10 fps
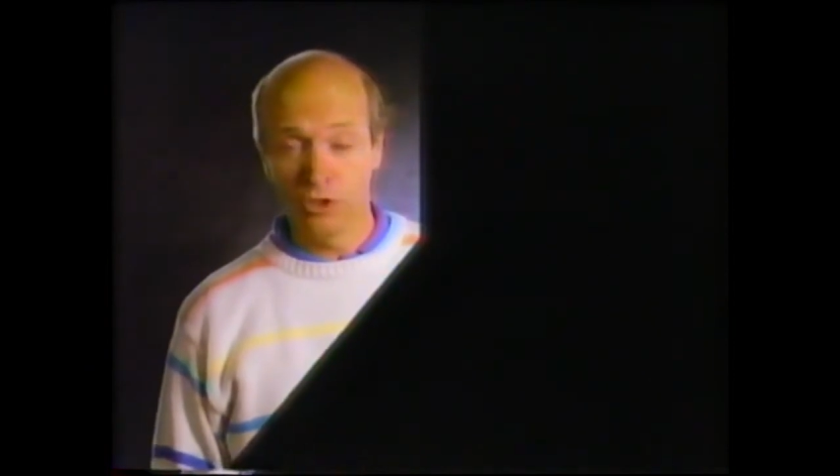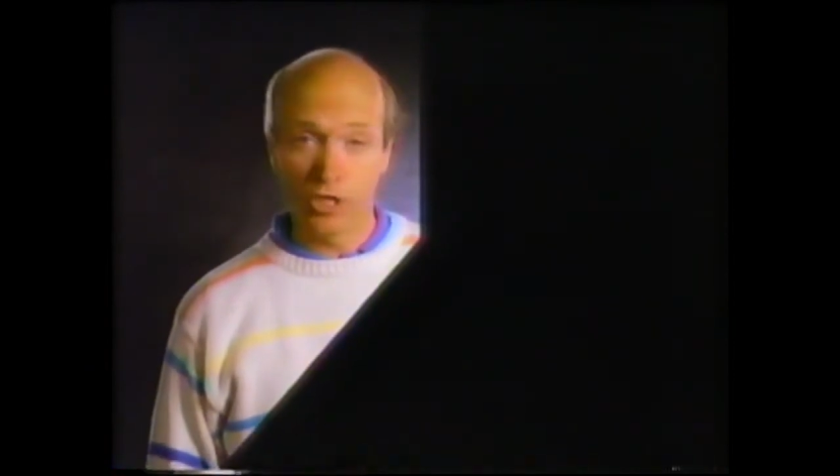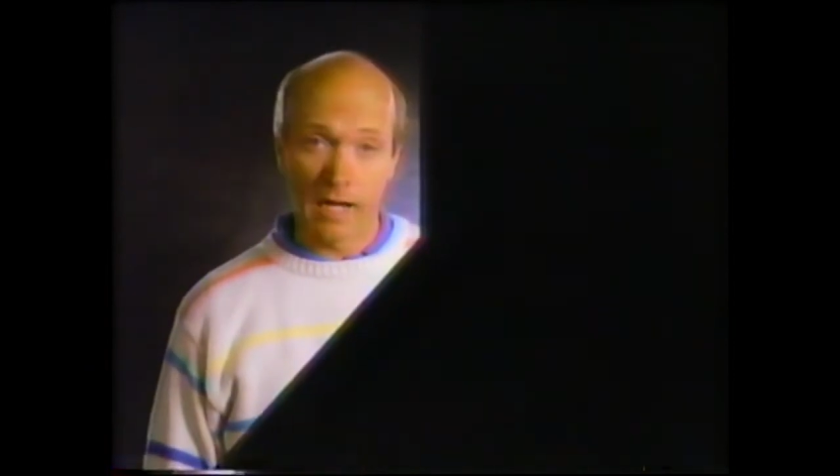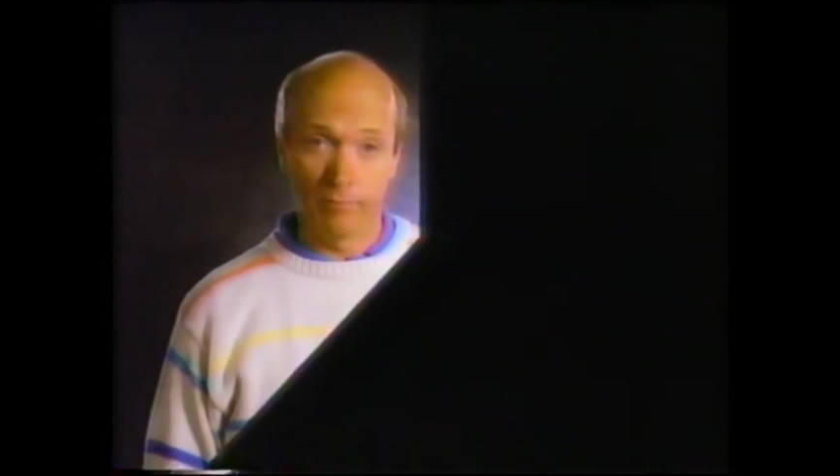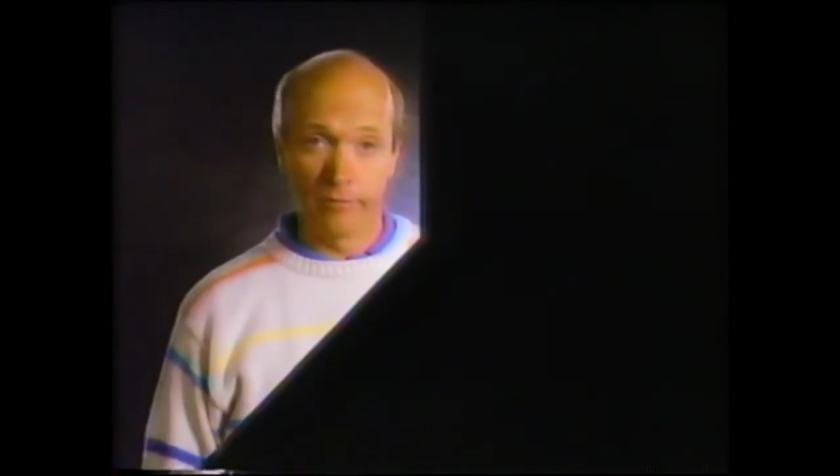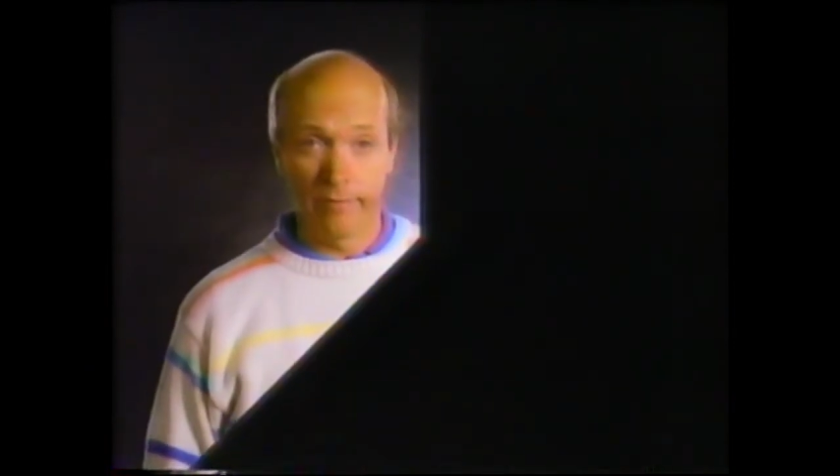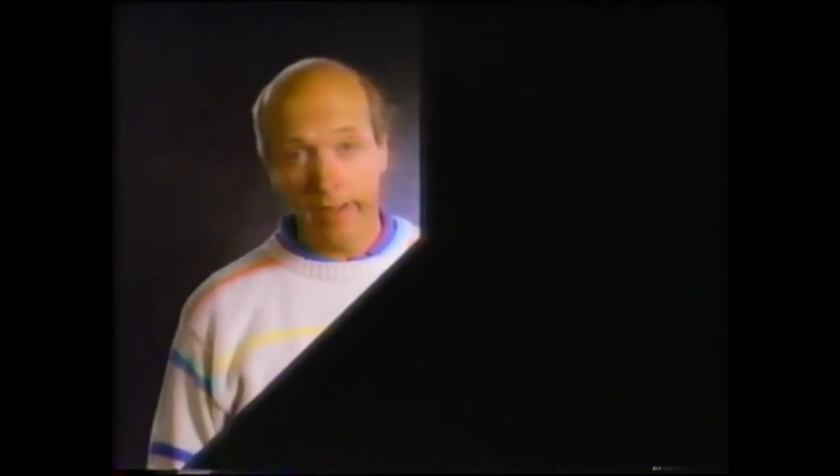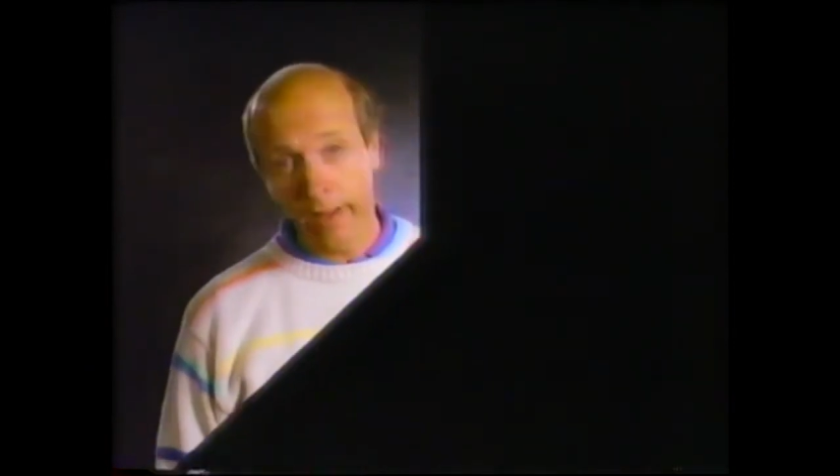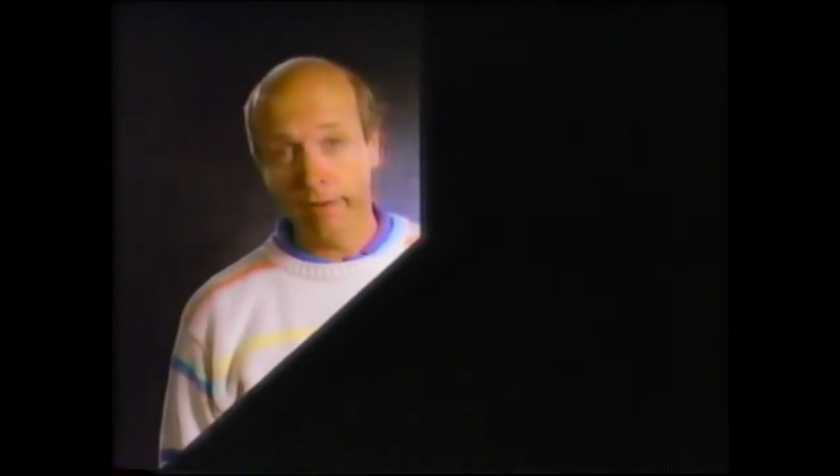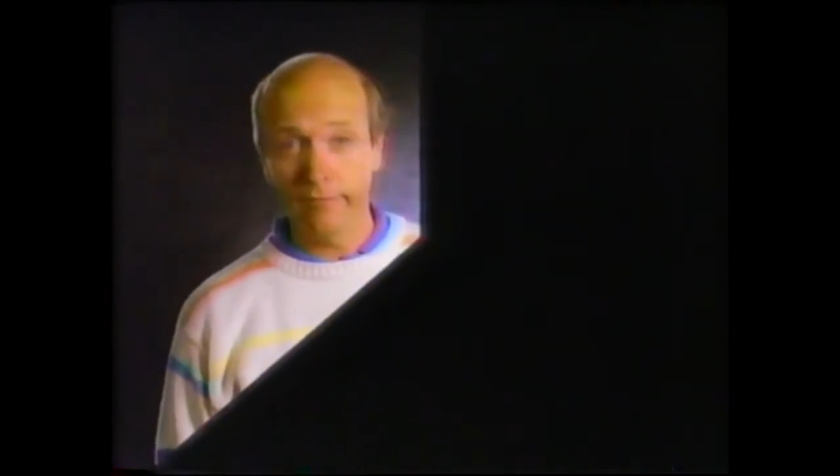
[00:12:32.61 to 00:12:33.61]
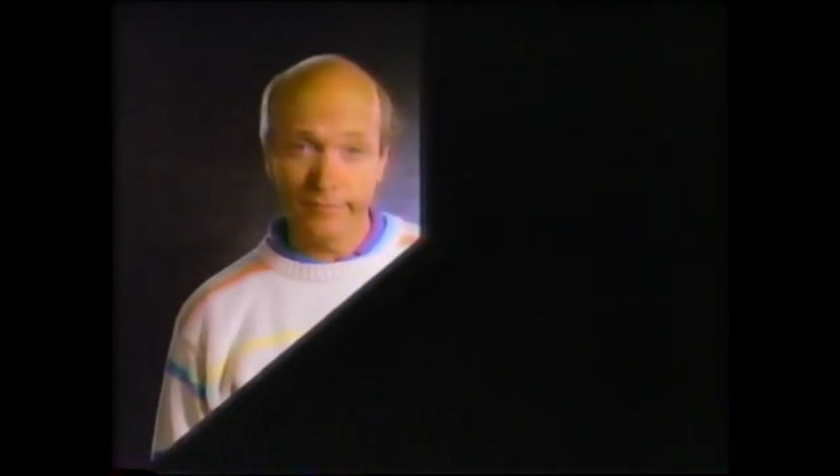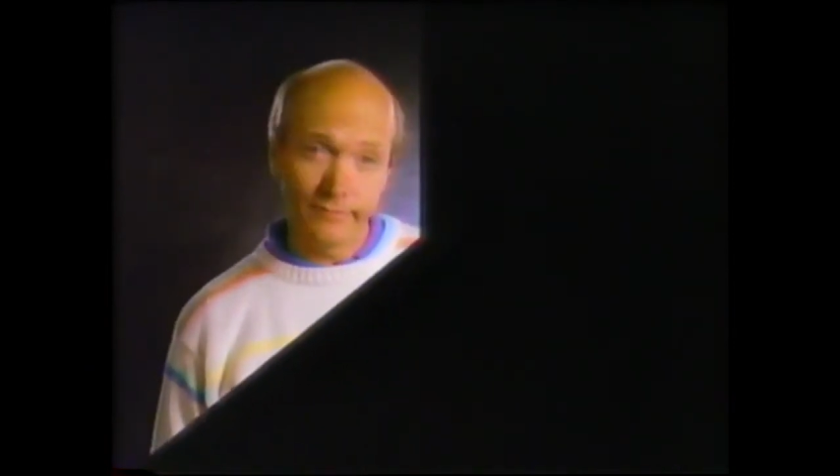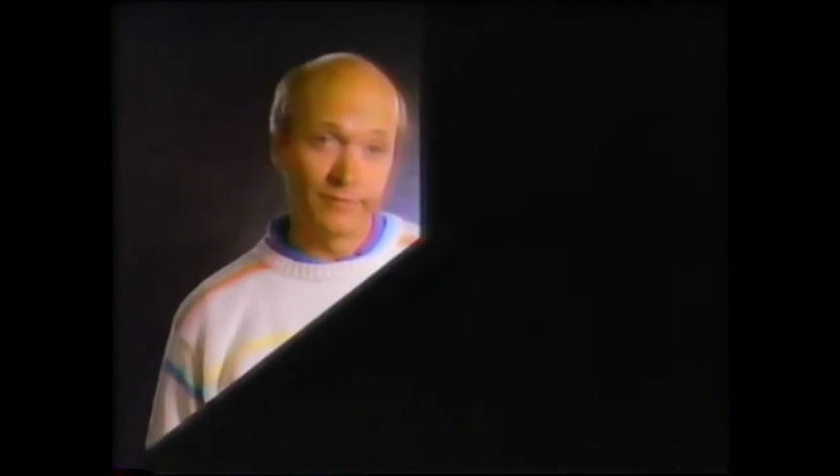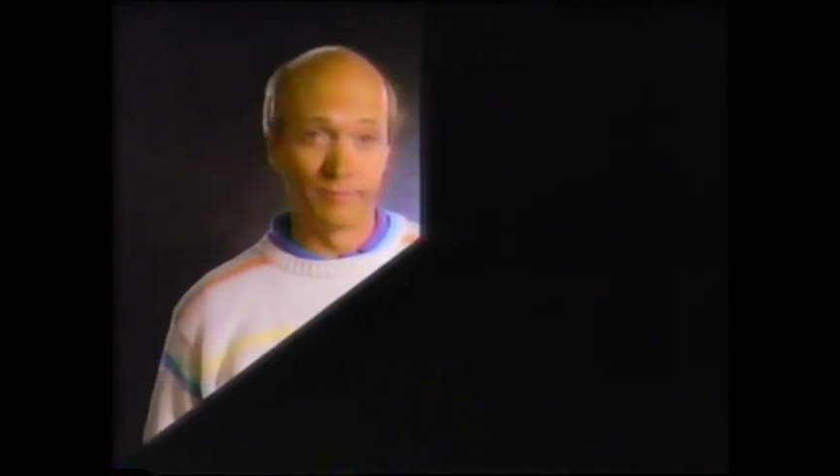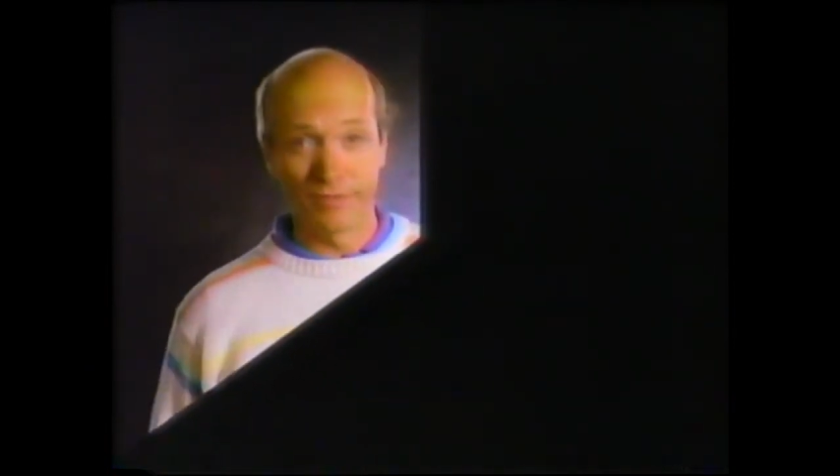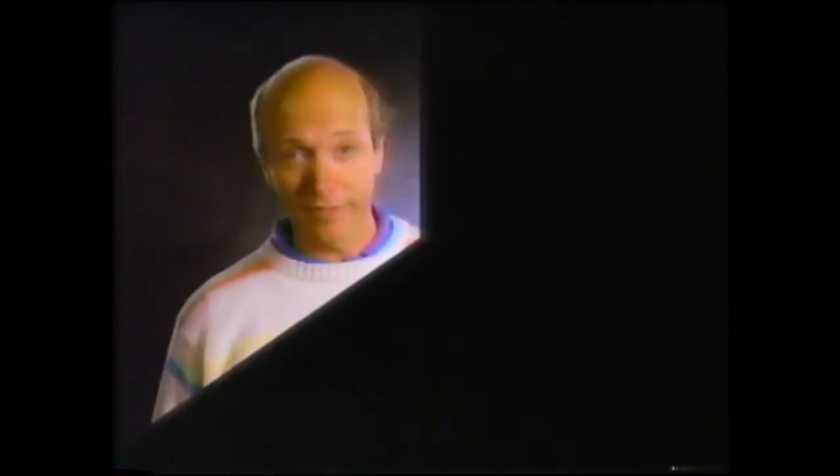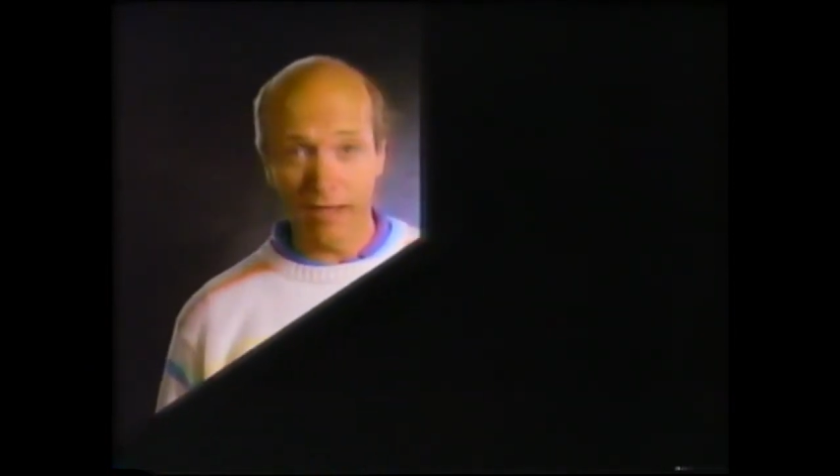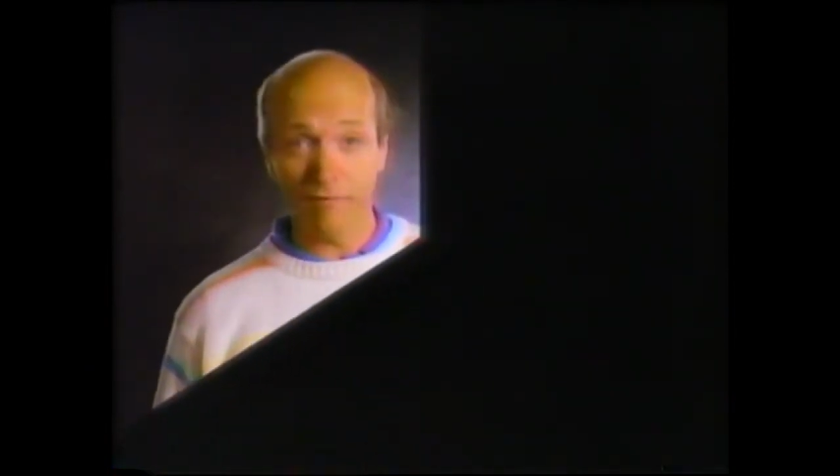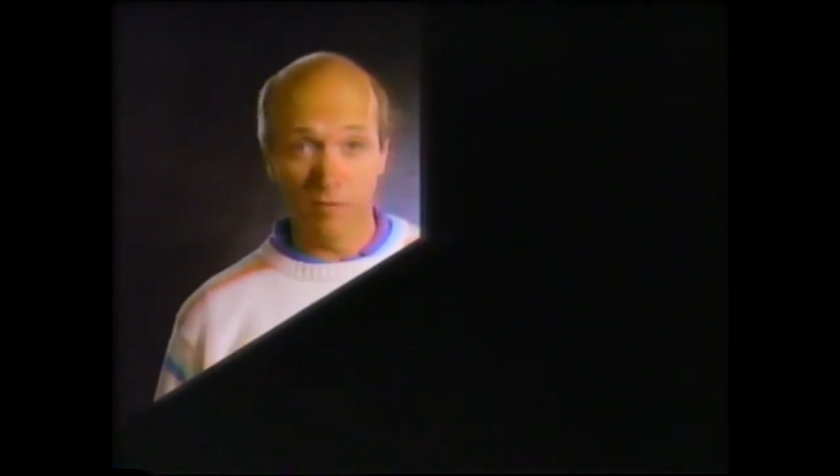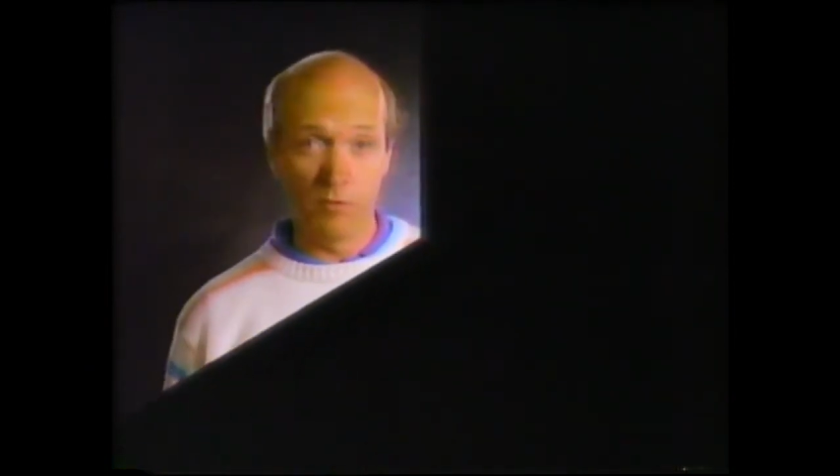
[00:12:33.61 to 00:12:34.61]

shop around, do some stuff,